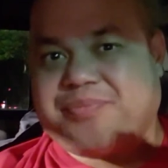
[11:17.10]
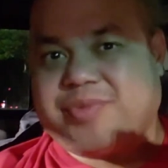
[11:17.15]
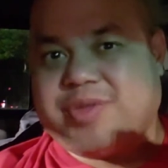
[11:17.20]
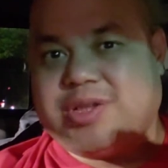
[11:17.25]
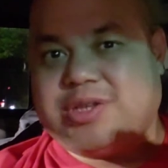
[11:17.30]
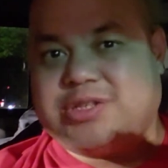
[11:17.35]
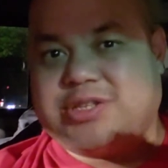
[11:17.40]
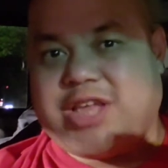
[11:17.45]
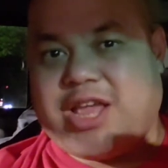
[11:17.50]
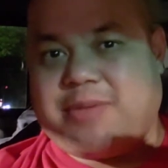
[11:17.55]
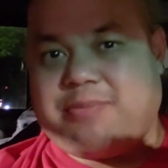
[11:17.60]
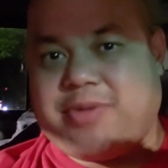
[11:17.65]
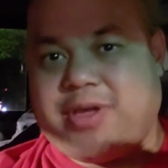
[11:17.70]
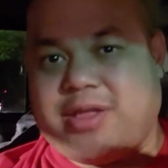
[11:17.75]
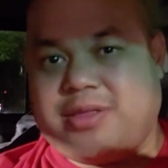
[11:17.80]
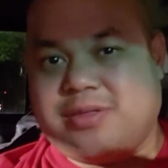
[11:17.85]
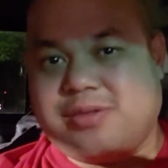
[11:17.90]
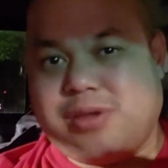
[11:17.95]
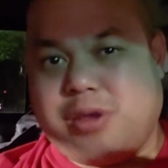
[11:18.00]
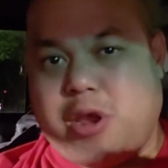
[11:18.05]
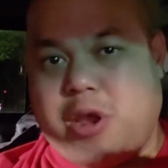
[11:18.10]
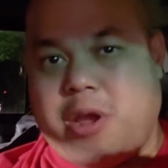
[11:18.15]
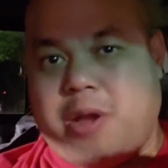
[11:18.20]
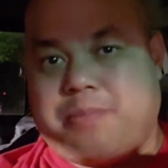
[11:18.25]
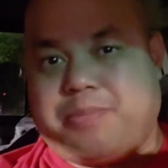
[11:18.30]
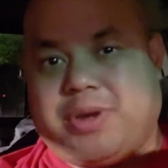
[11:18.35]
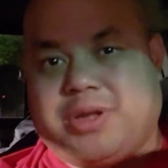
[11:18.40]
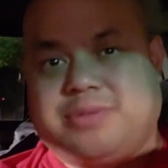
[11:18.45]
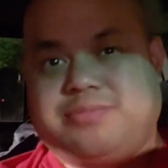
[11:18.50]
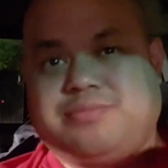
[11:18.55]
statement,
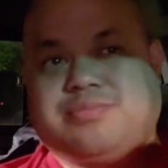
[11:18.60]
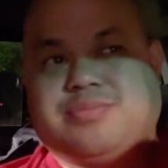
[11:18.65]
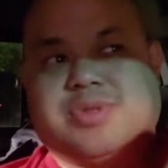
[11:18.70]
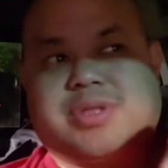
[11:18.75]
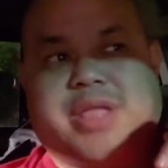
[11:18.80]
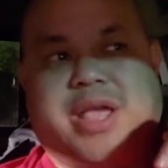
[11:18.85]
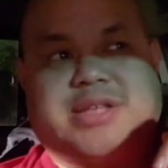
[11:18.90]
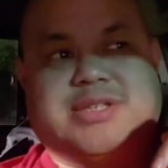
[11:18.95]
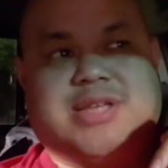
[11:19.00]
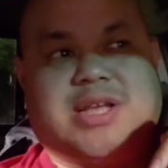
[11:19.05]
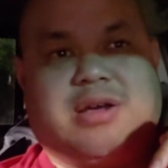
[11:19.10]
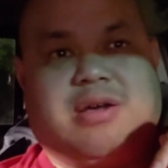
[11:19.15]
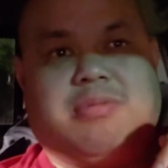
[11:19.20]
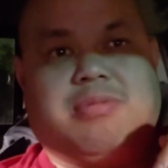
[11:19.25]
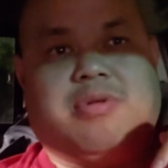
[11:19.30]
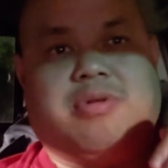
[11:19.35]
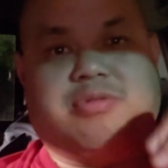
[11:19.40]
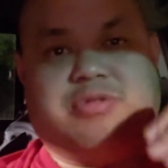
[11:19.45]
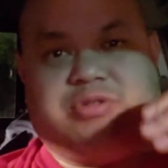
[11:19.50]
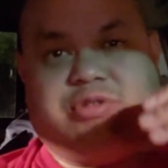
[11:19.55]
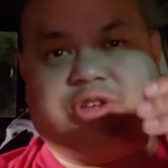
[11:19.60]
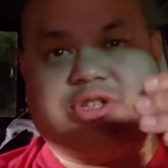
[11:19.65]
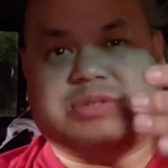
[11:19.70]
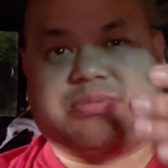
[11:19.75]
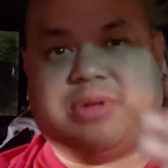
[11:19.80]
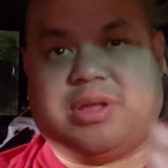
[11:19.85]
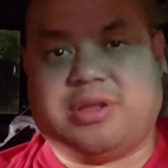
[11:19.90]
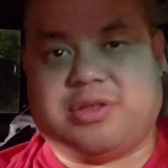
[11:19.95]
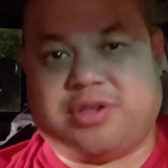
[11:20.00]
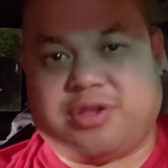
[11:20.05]
but that's how I'm going to
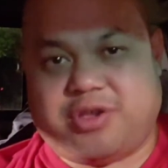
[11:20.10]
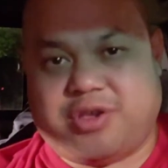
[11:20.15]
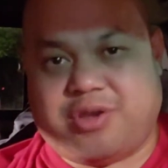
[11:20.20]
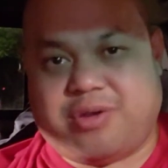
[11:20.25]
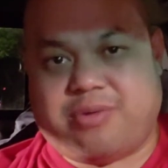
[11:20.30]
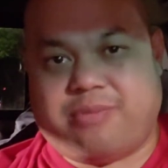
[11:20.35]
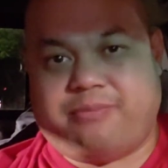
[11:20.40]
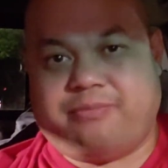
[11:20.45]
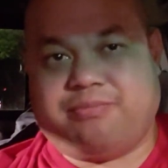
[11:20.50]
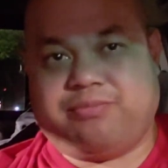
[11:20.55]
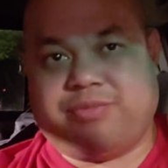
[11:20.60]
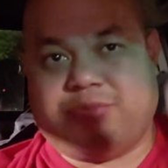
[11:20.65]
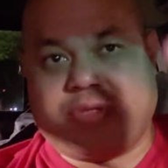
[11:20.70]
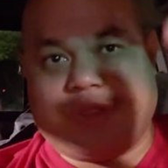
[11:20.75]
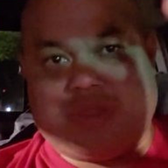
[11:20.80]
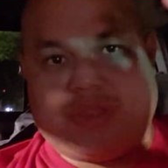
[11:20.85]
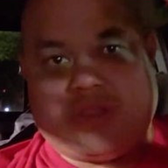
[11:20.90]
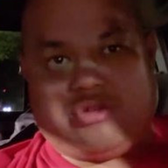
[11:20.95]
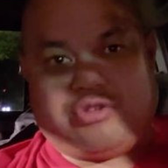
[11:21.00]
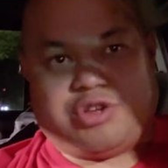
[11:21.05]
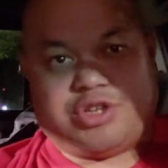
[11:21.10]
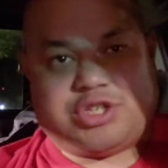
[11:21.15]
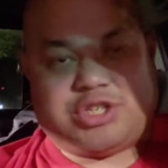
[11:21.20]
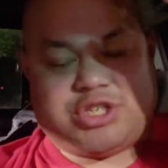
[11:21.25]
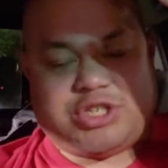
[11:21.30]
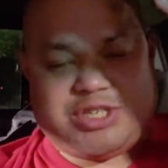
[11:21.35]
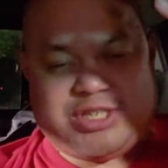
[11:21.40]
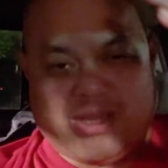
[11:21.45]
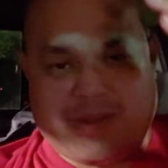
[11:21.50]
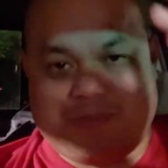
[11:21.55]
explain to you. They're
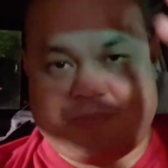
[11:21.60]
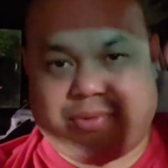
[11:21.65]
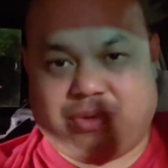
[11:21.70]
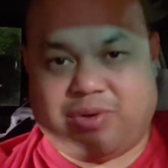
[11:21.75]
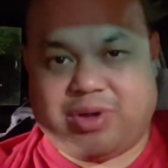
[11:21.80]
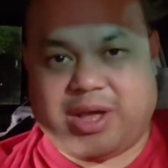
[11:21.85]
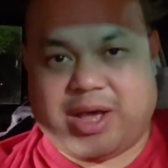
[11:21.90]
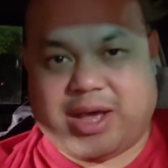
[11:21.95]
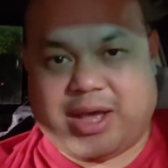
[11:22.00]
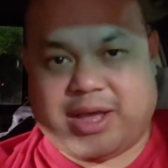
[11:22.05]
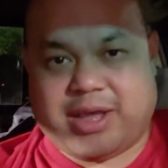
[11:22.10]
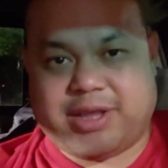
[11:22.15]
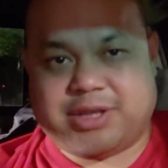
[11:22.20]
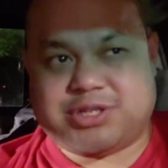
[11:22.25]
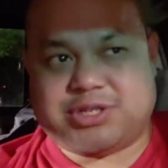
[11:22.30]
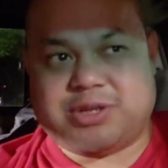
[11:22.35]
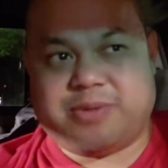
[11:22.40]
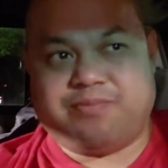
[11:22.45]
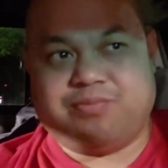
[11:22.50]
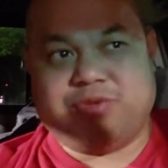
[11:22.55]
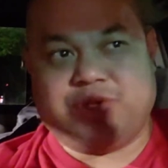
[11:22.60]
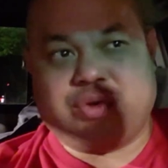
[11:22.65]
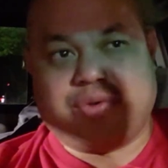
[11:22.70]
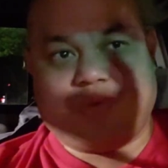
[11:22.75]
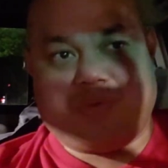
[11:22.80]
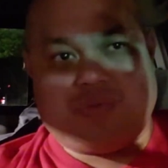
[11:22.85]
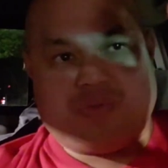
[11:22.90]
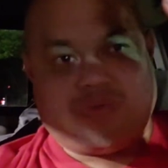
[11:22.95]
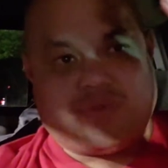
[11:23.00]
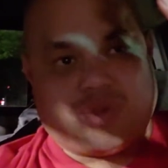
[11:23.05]
just simple guys
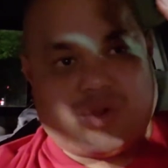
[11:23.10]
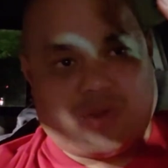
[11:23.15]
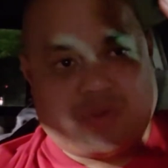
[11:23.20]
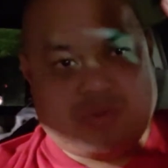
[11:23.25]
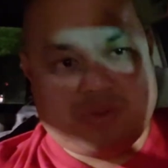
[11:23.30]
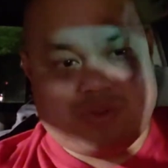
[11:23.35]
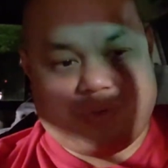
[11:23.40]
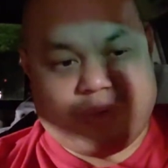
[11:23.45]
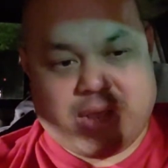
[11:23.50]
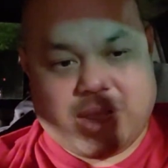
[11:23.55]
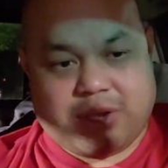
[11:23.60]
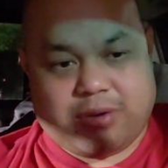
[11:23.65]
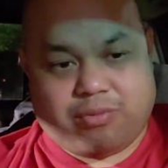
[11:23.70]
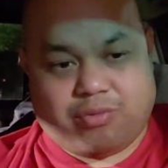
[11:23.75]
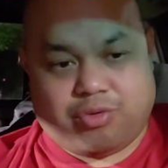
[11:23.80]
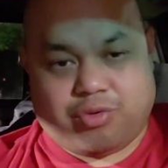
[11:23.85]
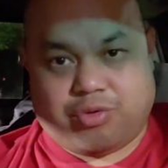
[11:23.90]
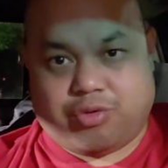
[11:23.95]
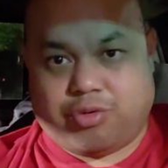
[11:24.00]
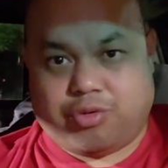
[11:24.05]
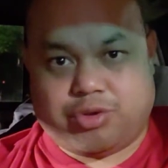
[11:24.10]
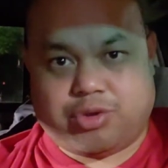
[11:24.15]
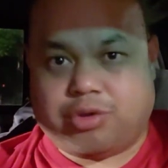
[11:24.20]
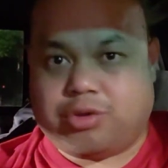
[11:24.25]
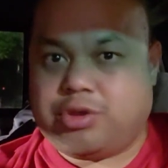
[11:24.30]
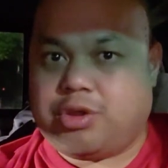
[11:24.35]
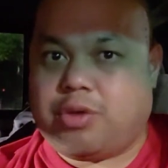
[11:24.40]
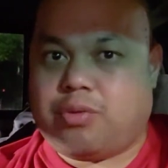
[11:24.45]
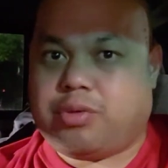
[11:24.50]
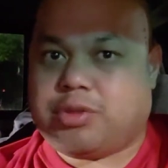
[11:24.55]
who don't know
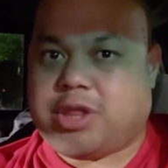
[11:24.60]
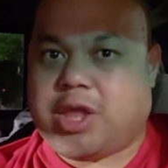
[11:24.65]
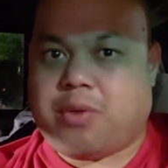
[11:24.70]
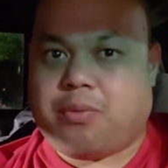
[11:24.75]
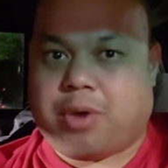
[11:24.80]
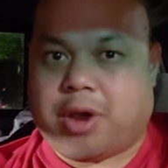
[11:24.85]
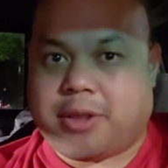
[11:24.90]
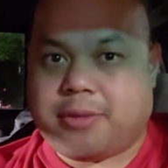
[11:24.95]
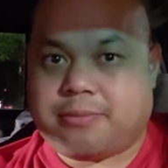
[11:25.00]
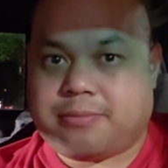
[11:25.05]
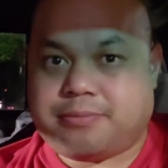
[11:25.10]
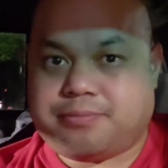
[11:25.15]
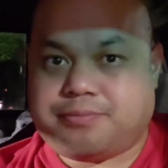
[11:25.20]
what they want,